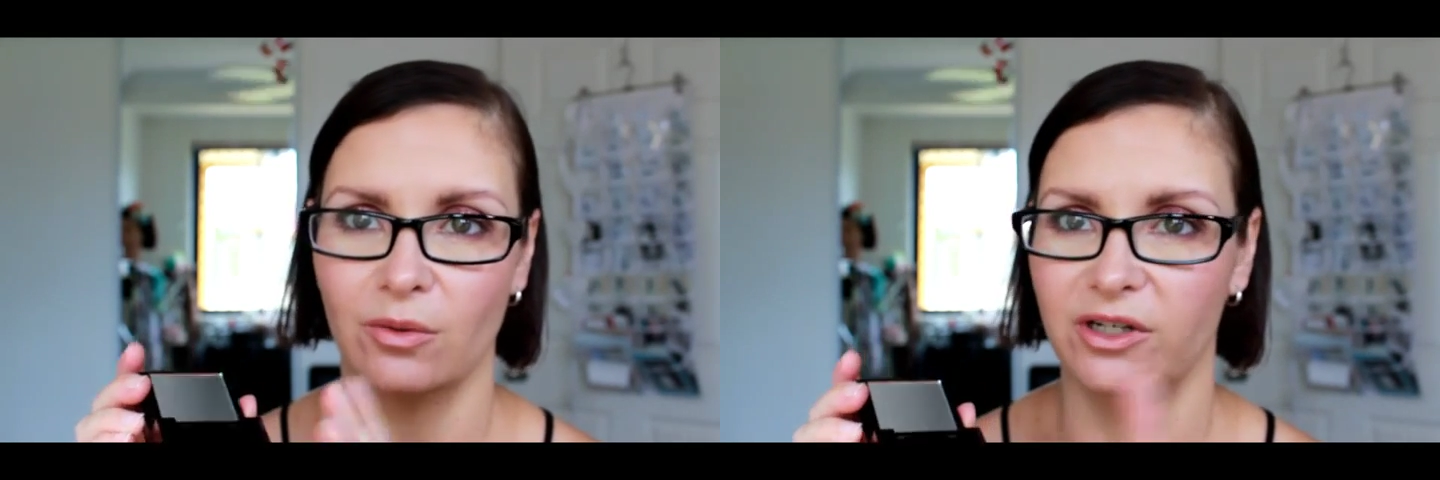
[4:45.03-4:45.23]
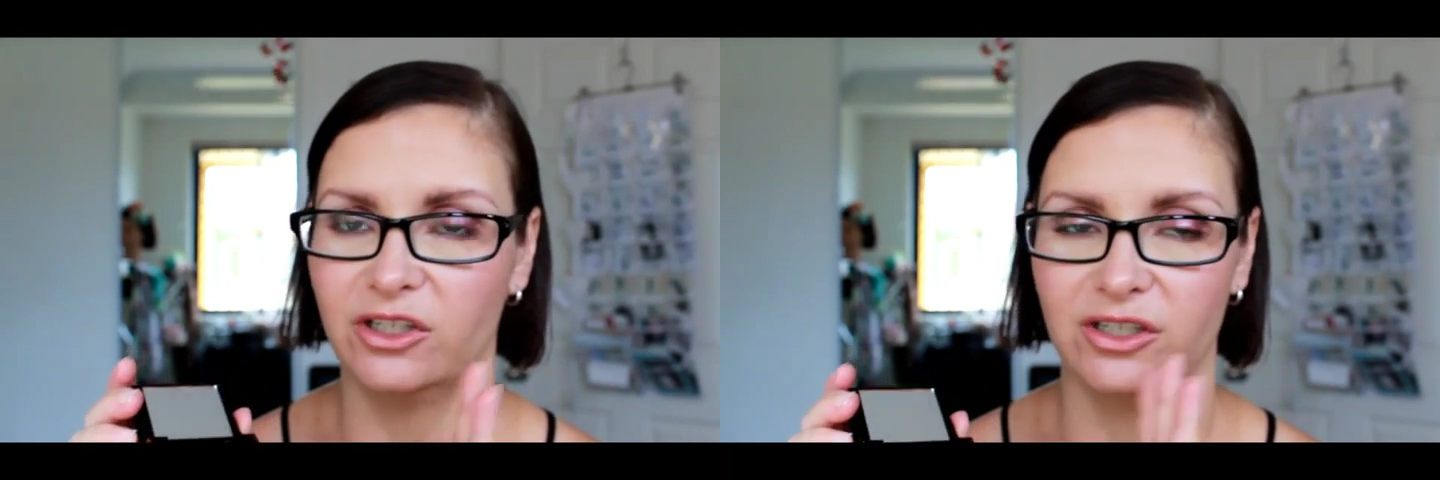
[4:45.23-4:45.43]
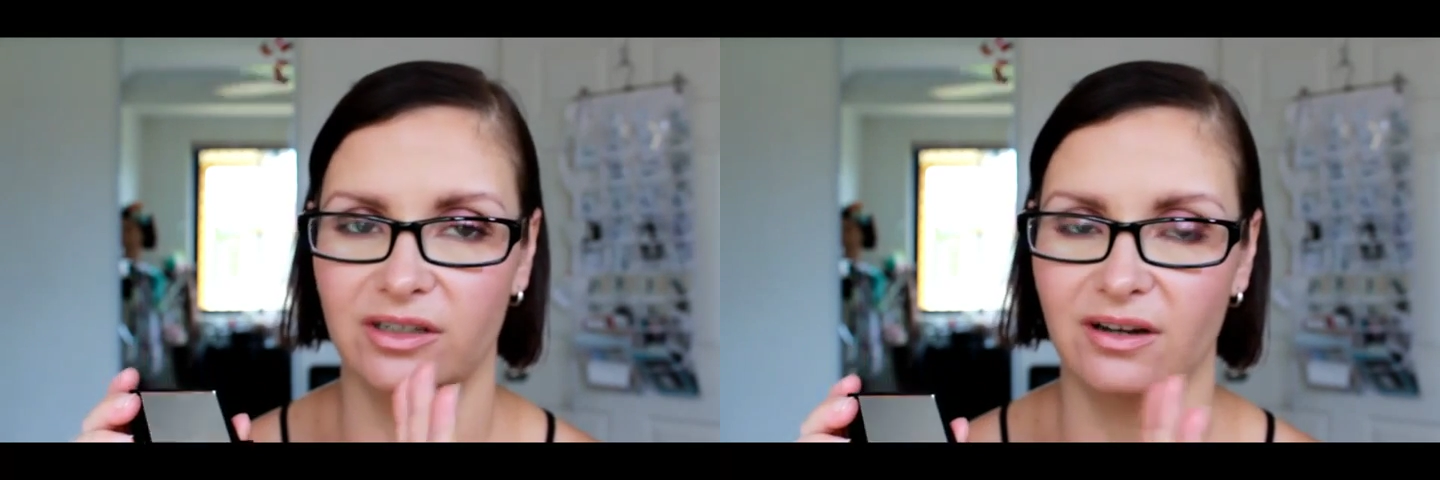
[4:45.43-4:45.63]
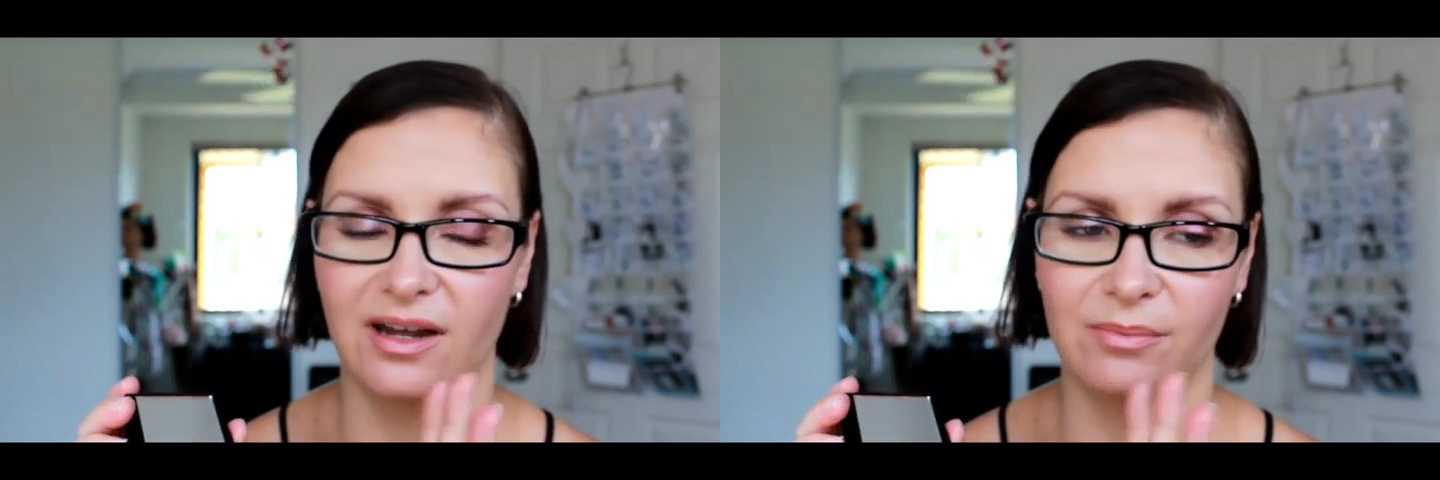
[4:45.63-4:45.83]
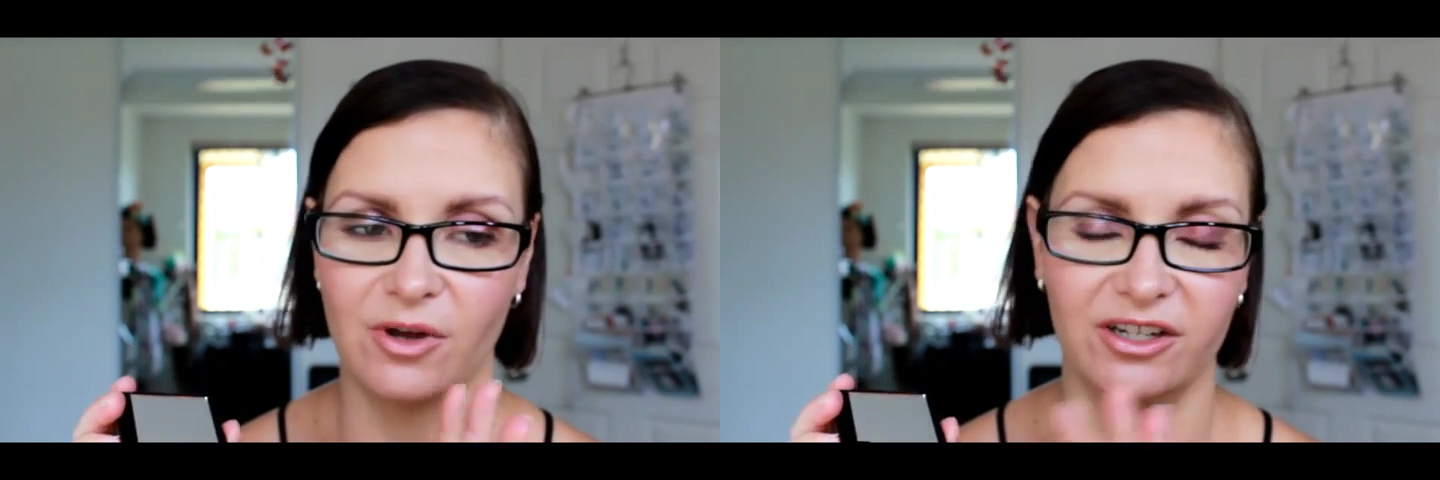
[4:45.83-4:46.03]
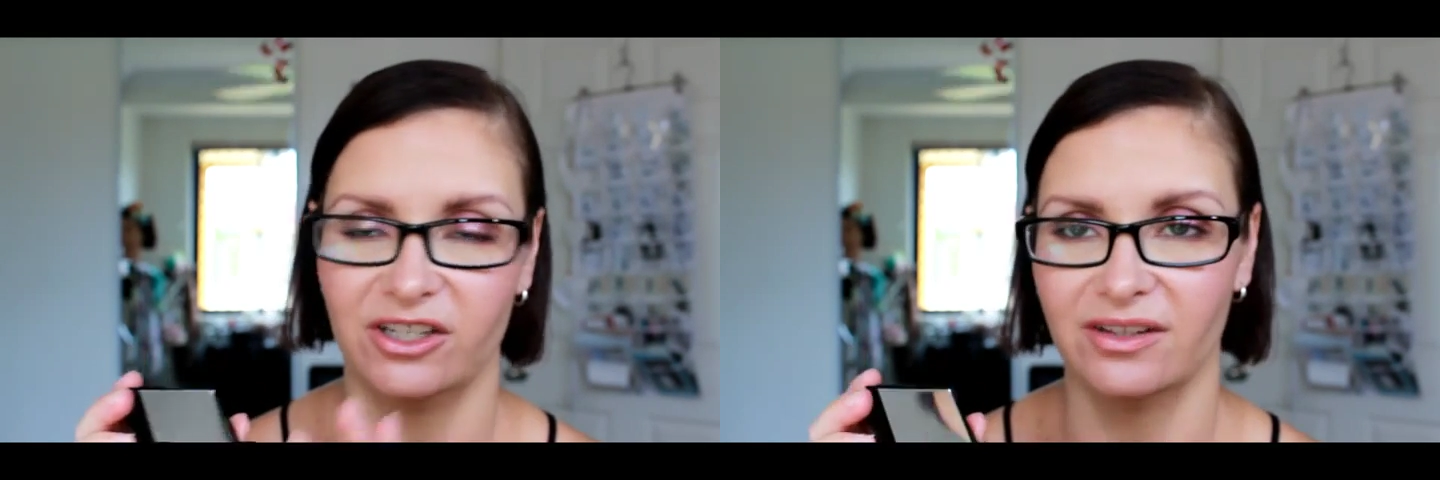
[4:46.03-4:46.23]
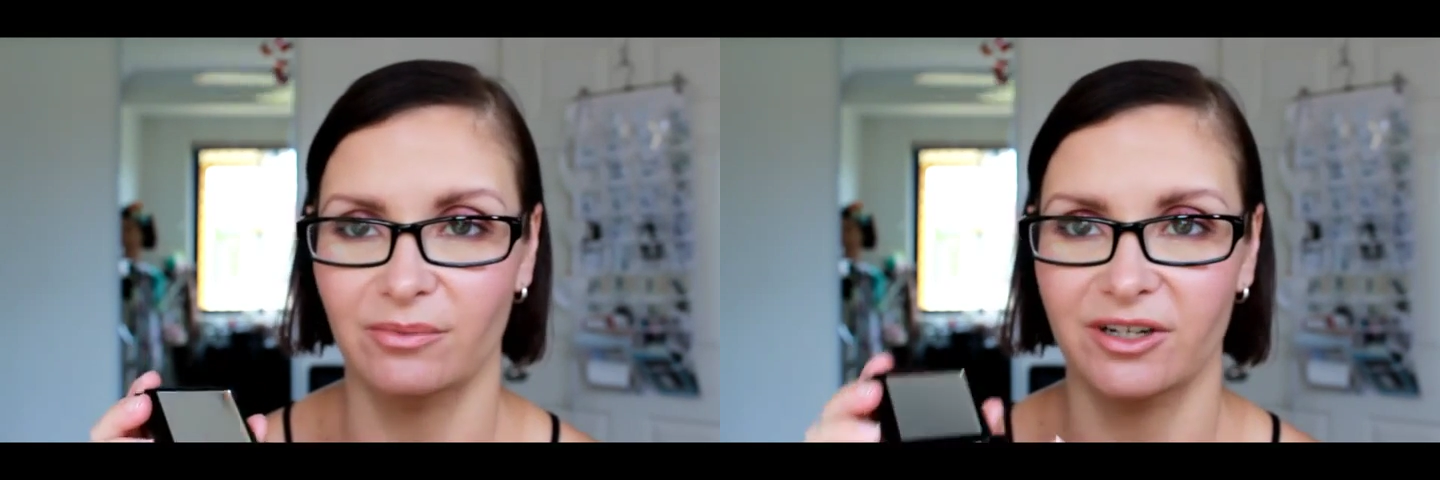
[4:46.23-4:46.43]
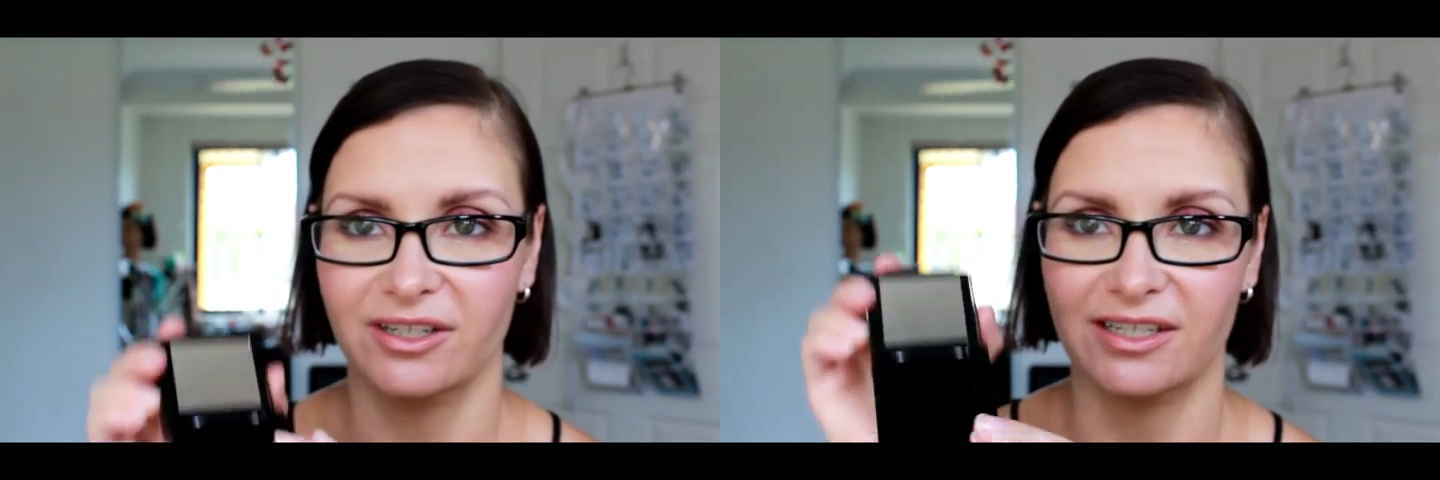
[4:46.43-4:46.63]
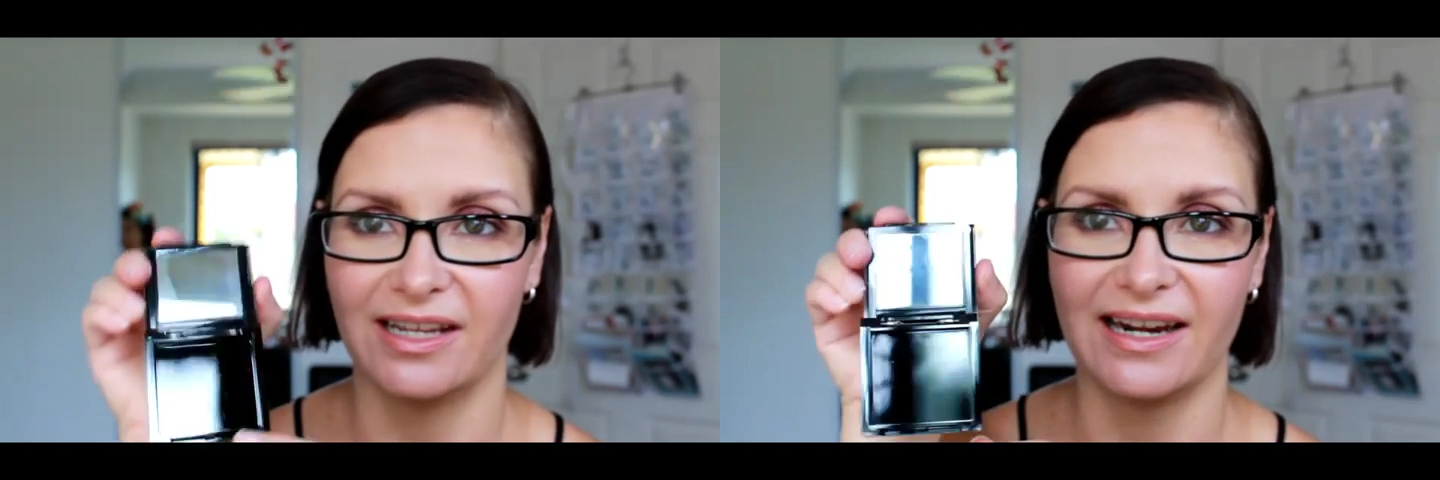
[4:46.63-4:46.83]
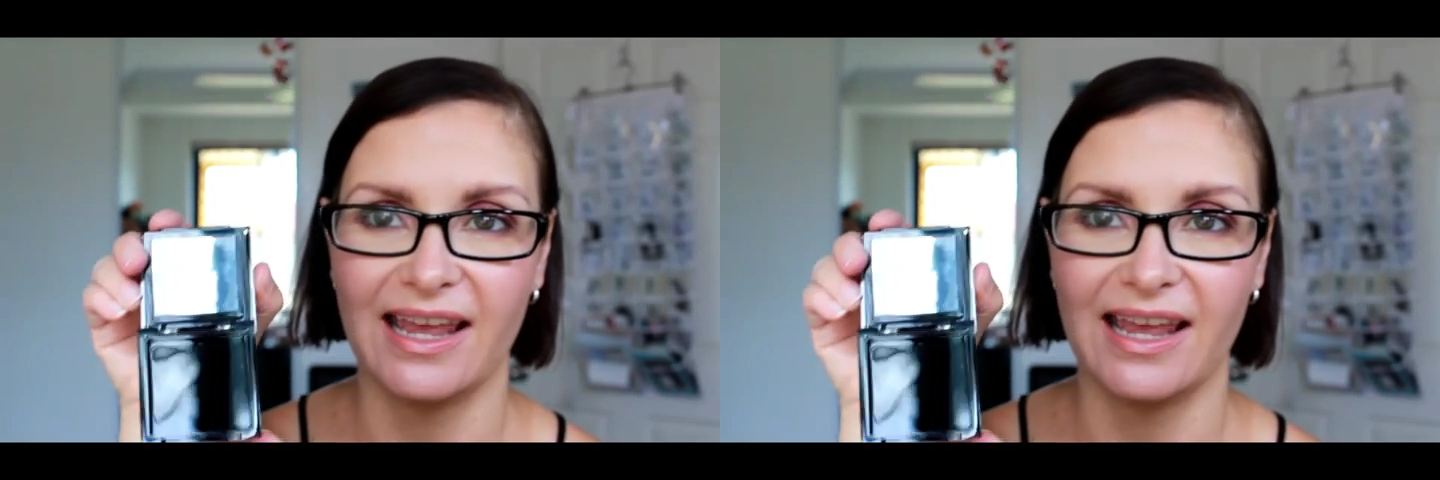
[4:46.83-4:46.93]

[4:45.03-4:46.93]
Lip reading: which I chucked the brushes out,